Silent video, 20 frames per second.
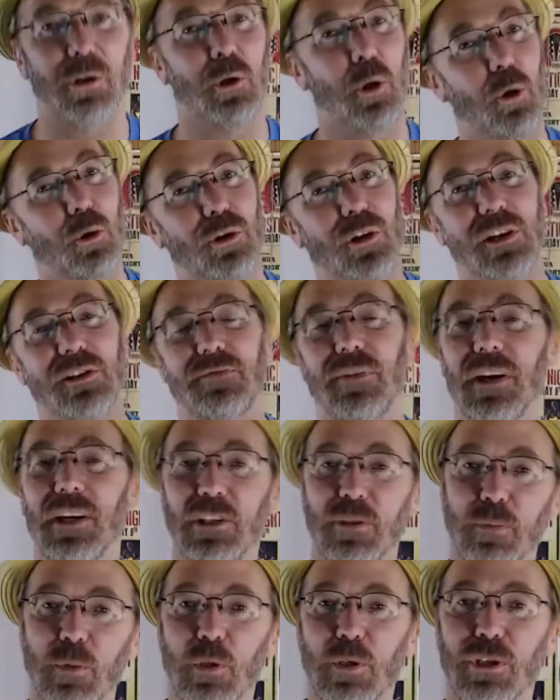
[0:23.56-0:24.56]
to the local Las
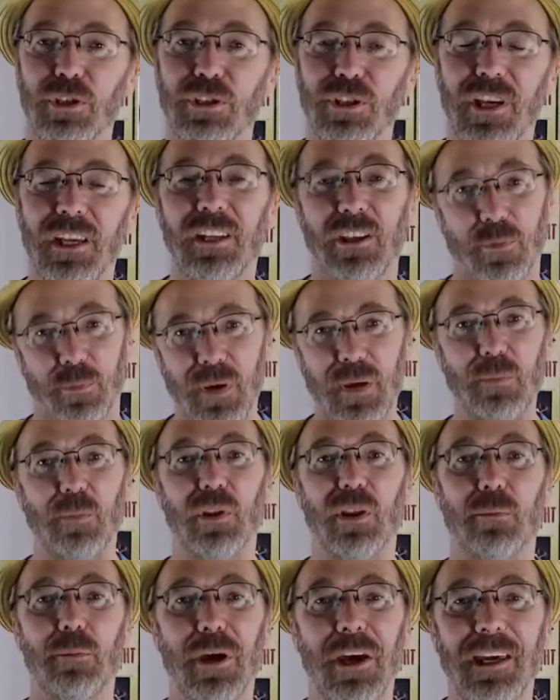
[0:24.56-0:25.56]
Vegas music scene and the
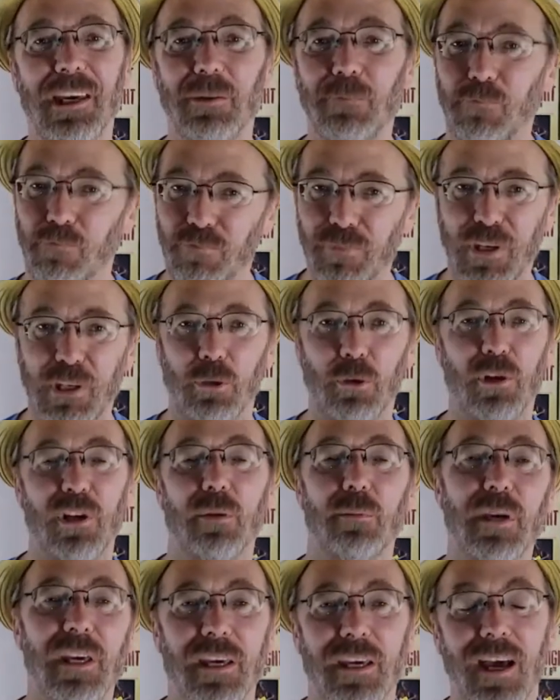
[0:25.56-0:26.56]
people that make it,
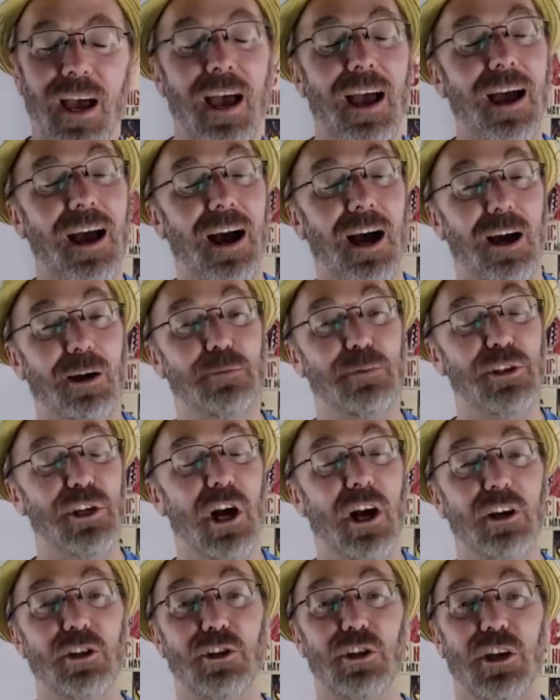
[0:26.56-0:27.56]
including me. I'm
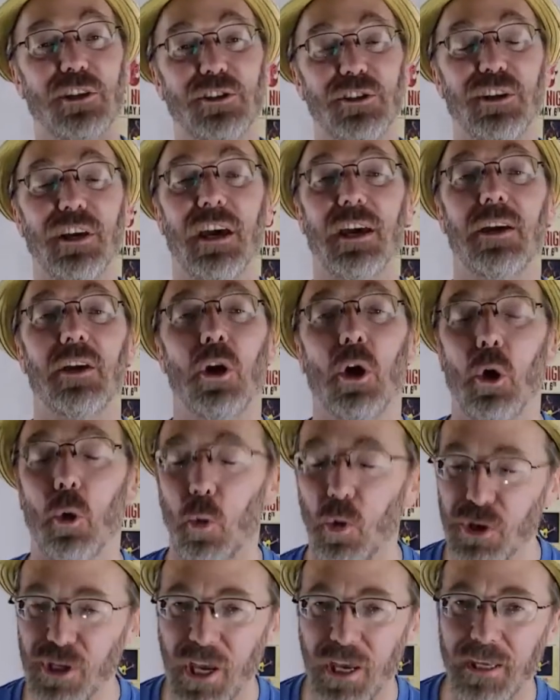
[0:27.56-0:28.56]
Josh, and today
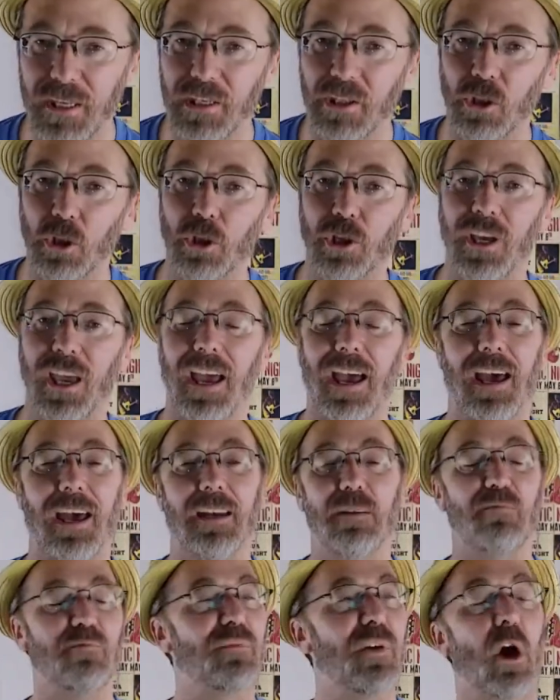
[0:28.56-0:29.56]
we're taking a look
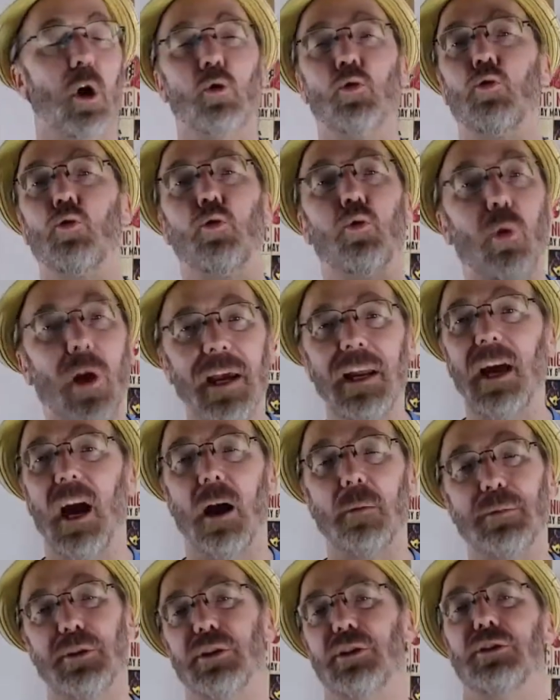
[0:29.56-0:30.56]
at a great
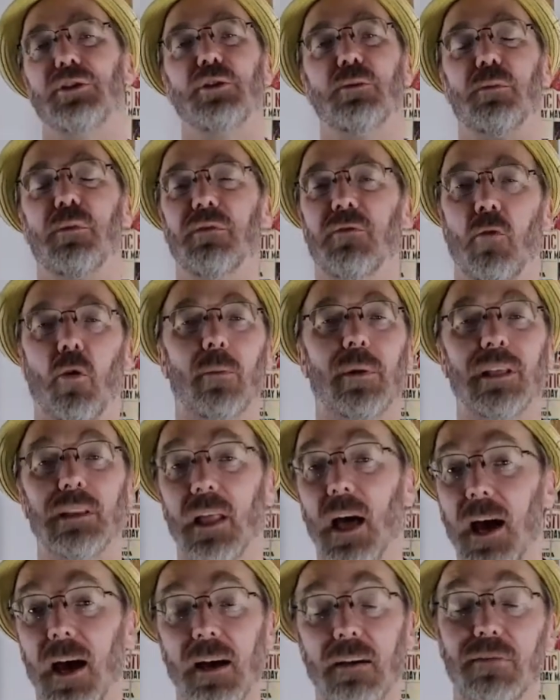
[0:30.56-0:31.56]
option to performing
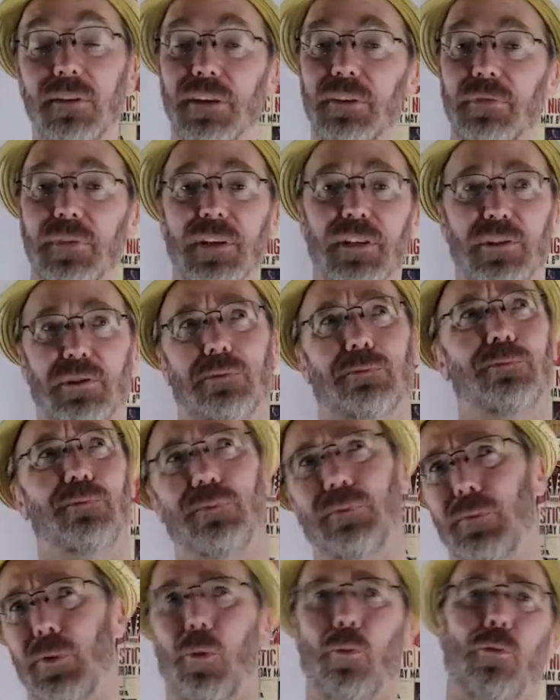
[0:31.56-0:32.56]
live in this
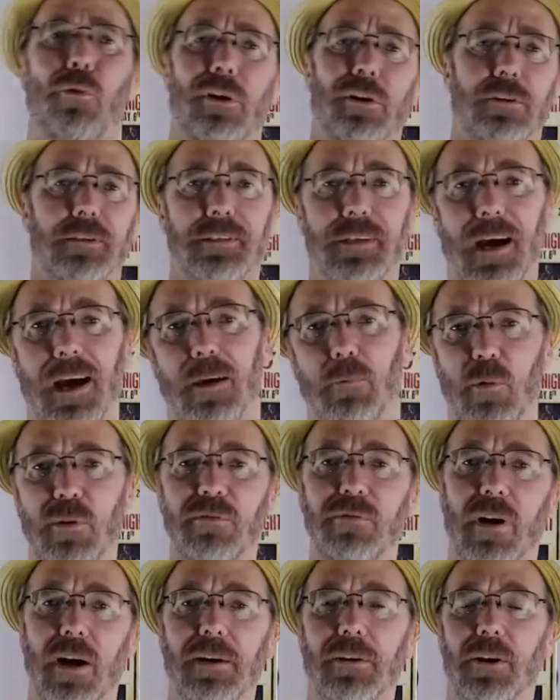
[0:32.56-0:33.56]
weird time we
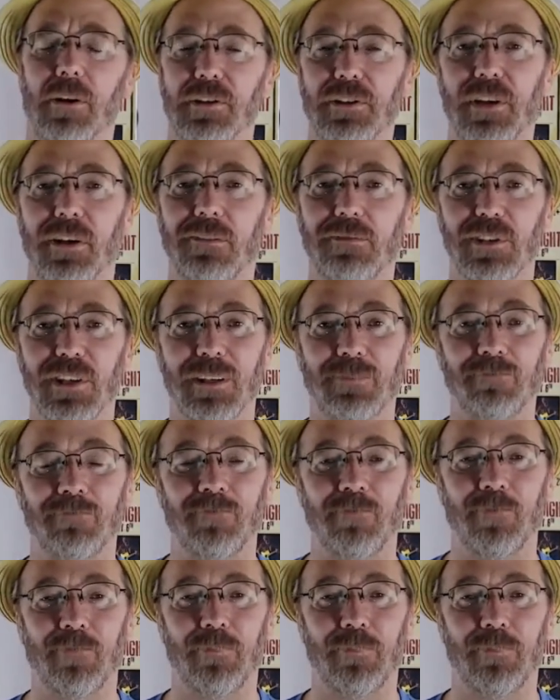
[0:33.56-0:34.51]
find ourselves in.